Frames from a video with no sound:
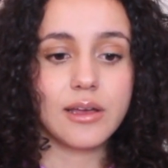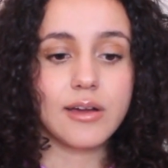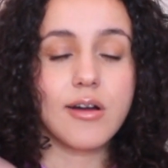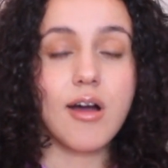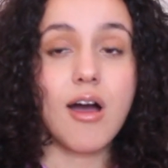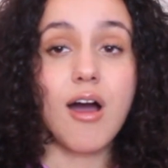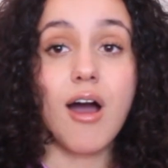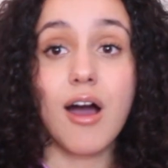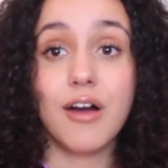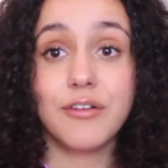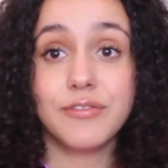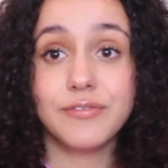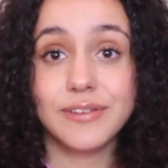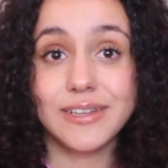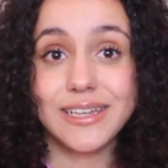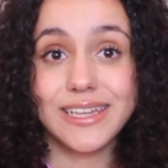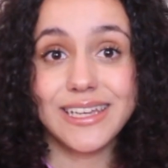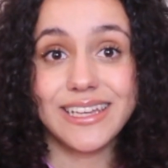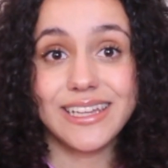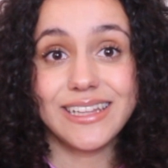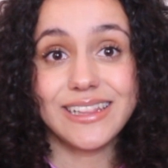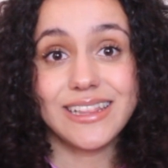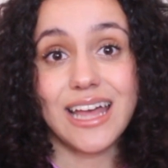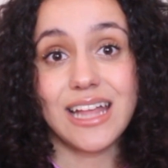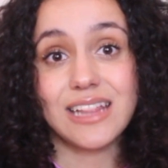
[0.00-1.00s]

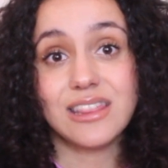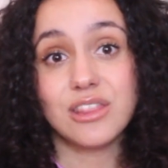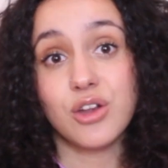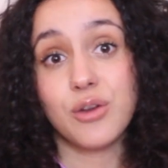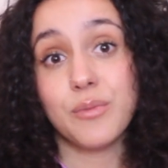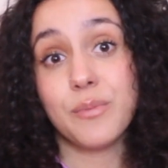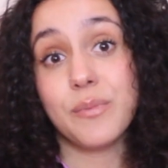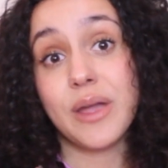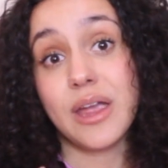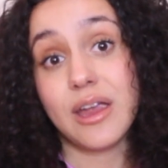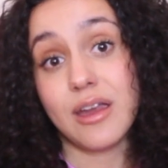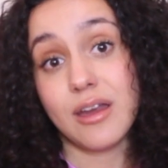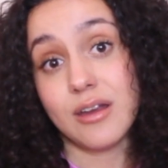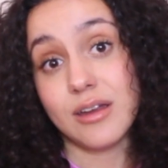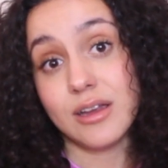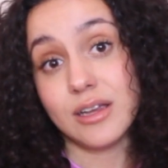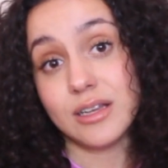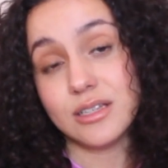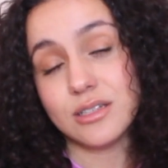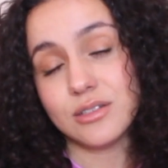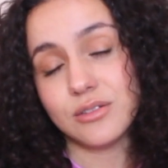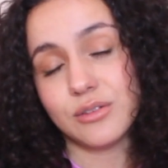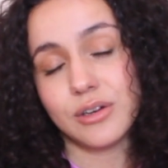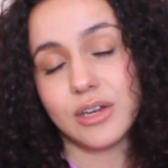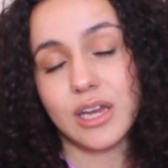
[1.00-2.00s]
confident that their
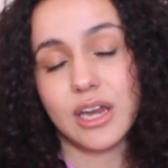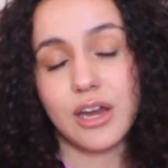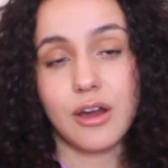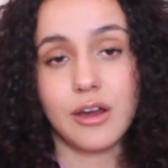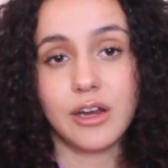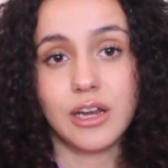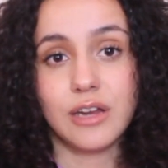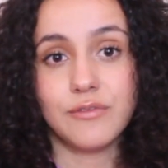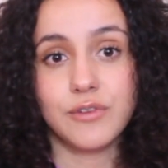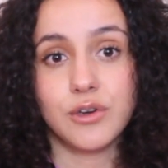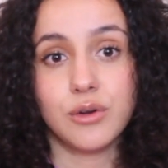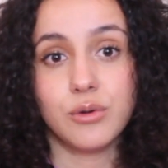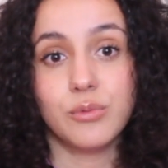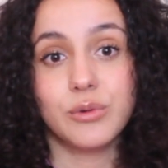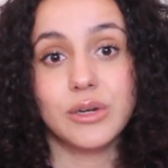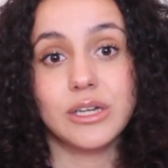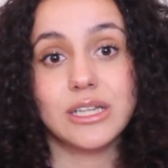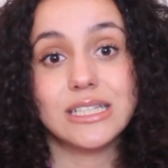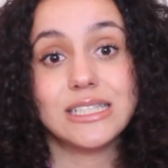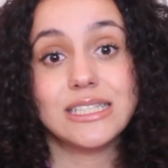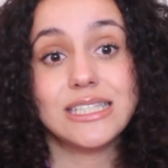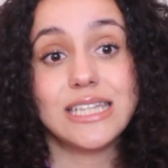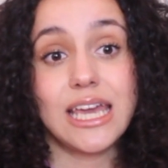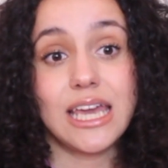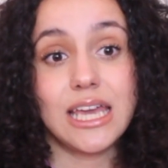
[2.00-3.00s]
parent or caregiver
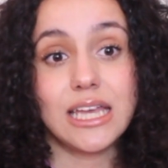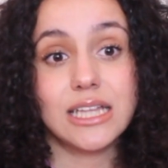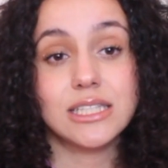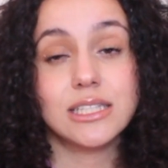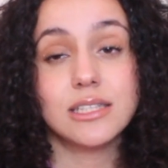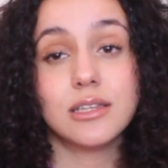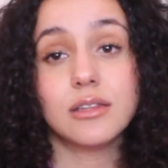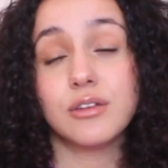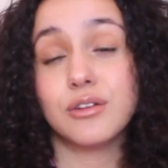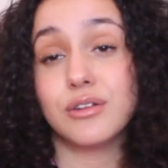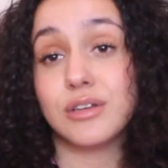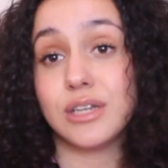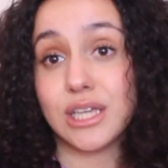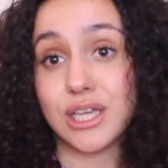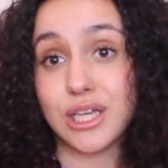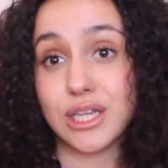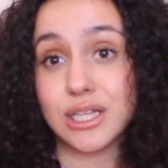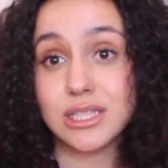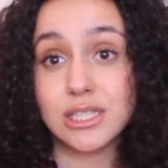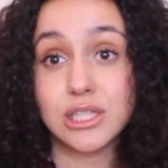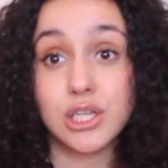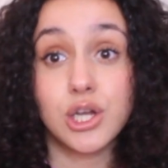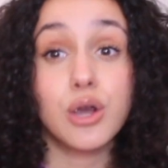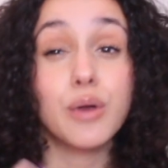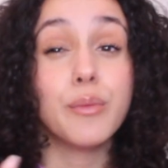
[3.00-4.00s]
would attain to their
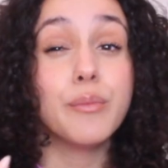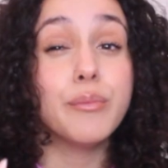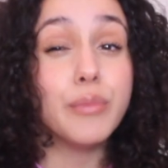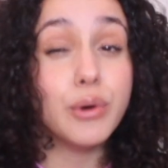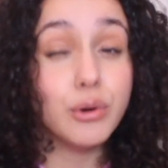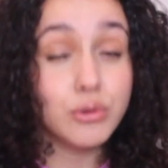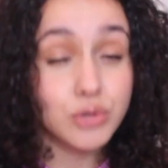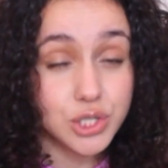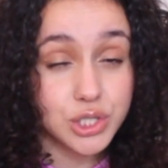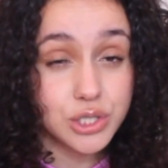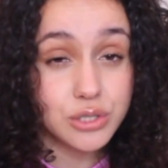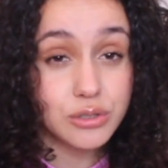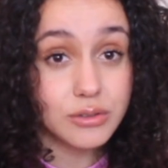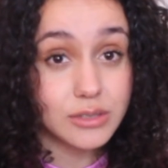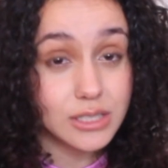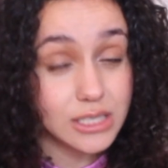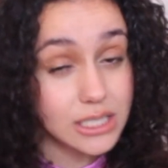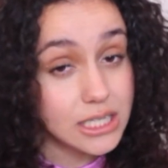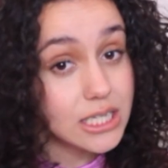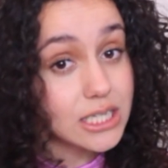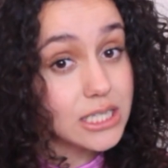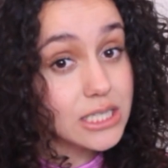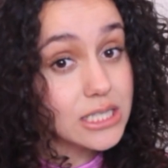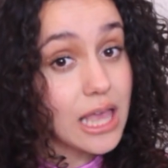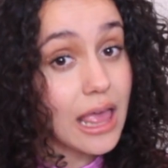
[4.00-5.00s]
needs, their emotional
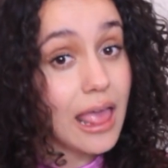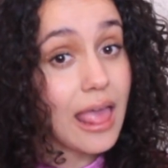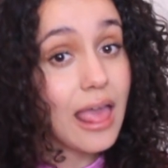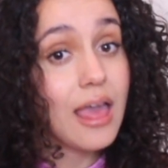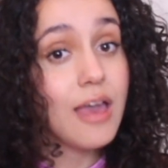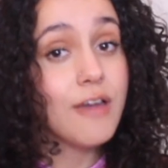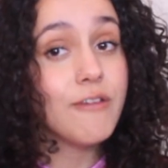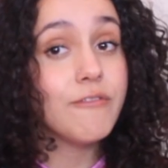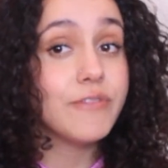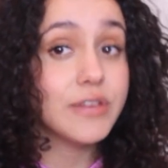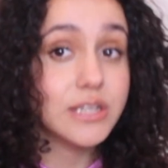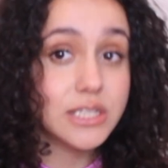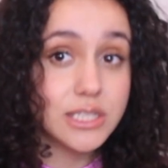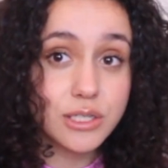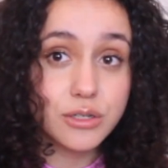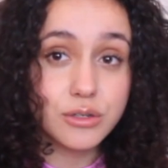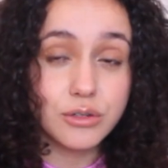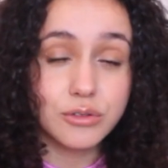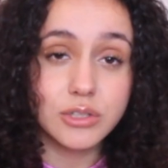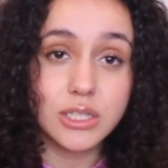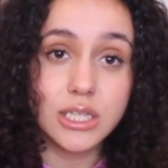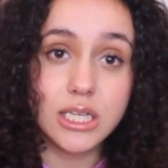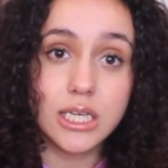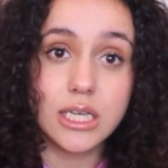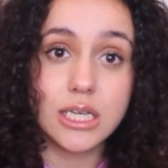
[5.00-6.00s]
needs,
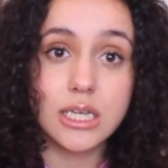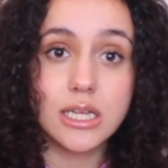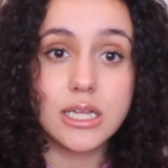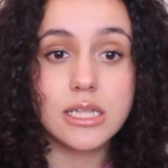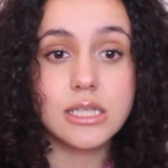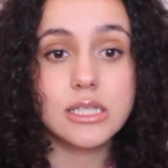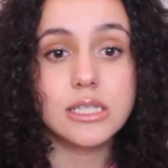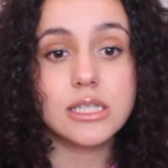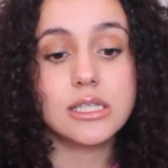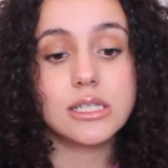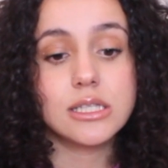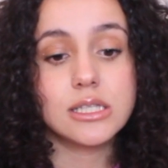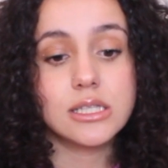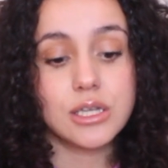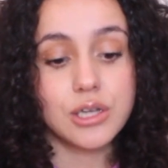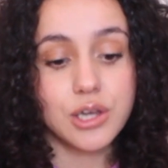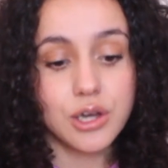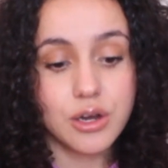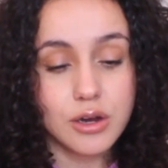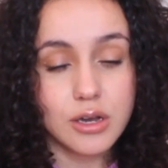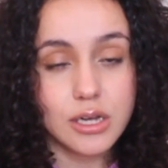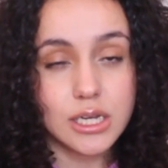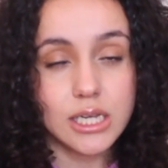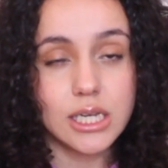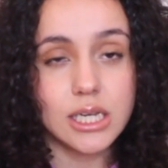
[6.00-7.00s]
physical needs,
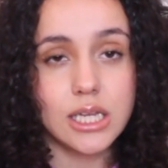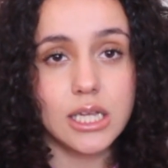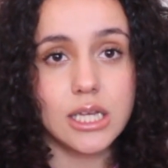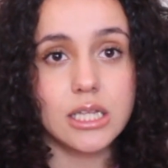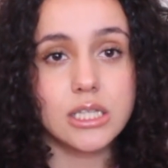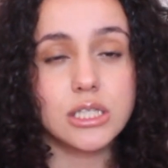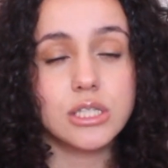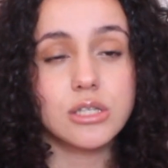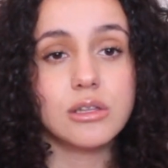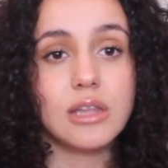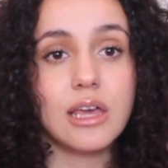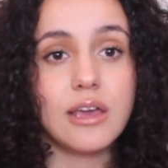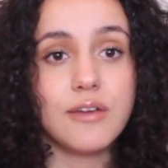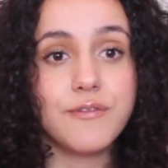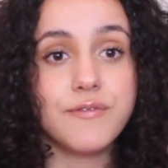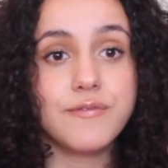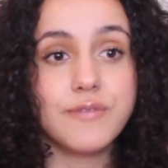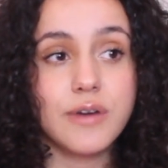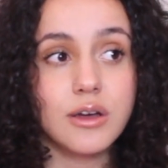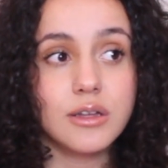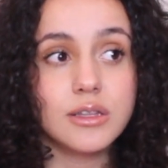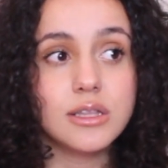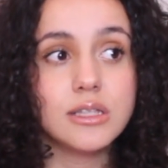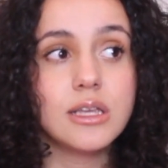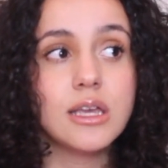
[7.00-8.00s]
security needs. So they
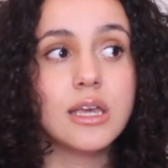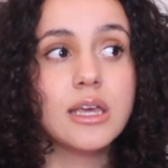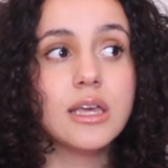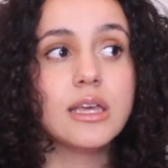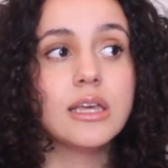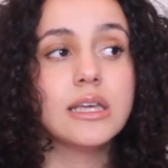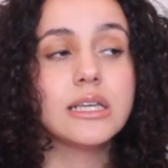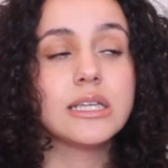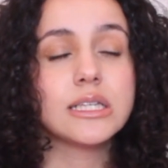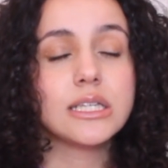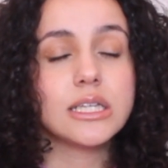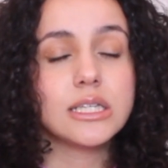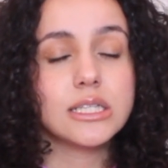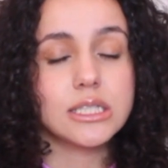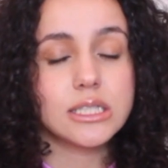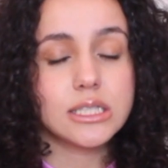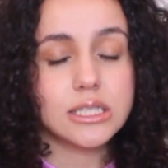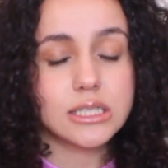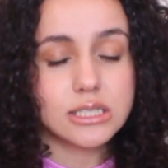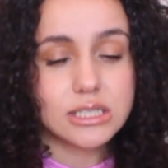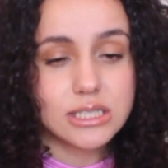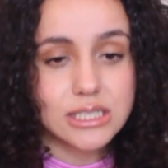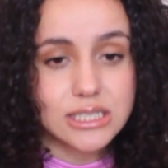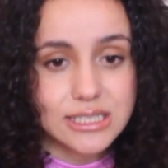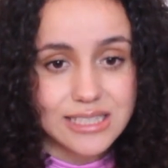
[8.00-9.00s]
felt
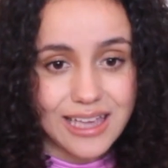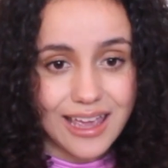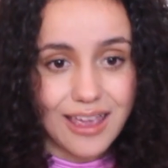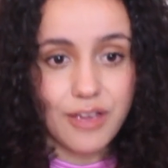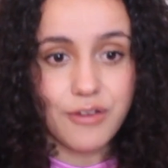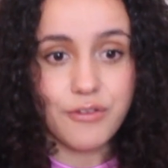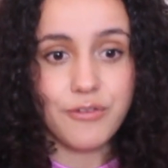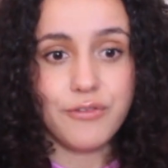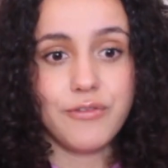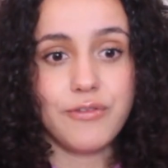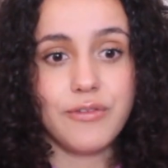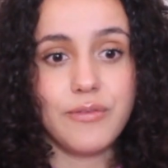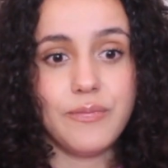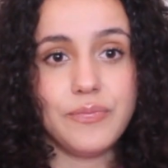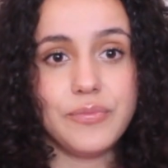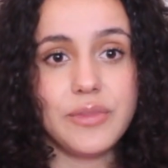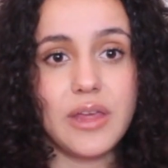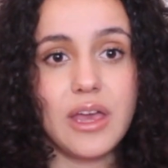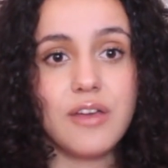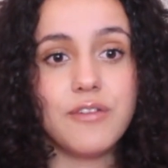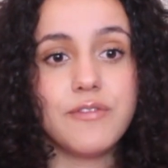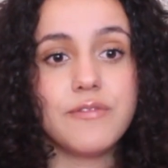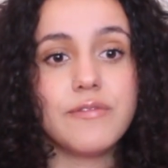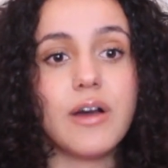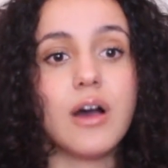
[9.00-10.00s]
safe,
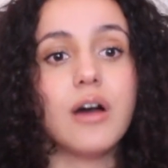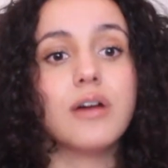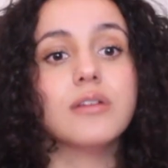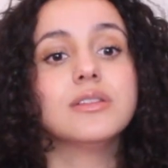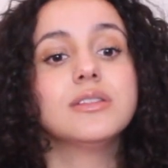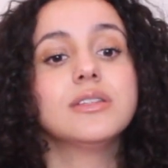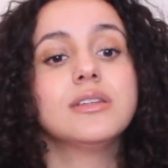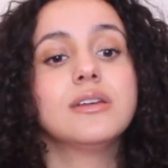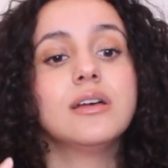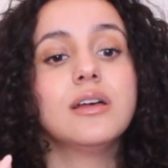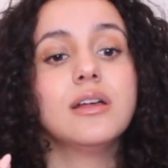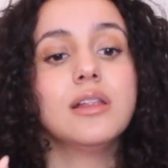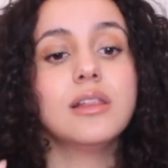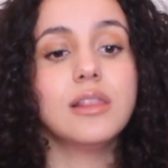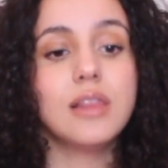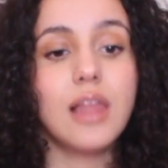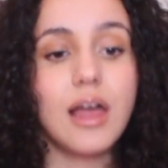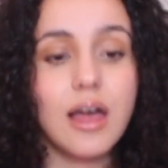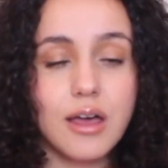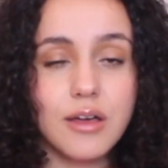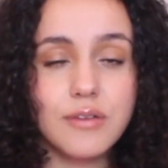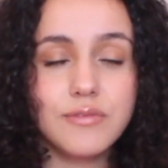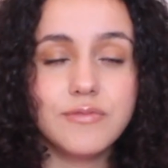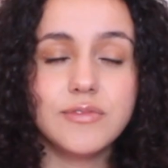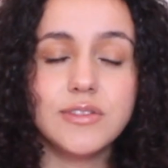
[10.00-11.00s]
they felt
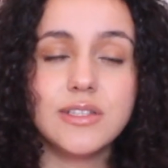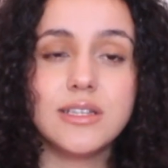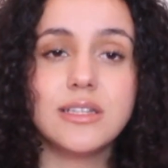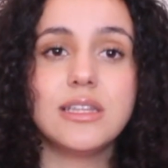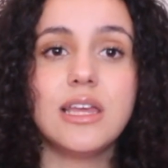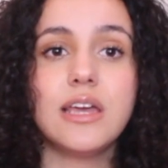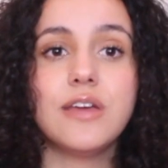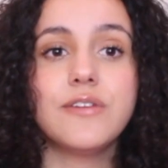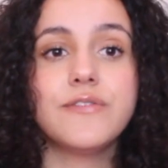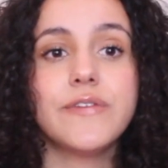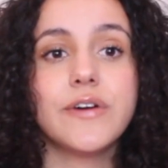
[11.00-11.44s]
loved, they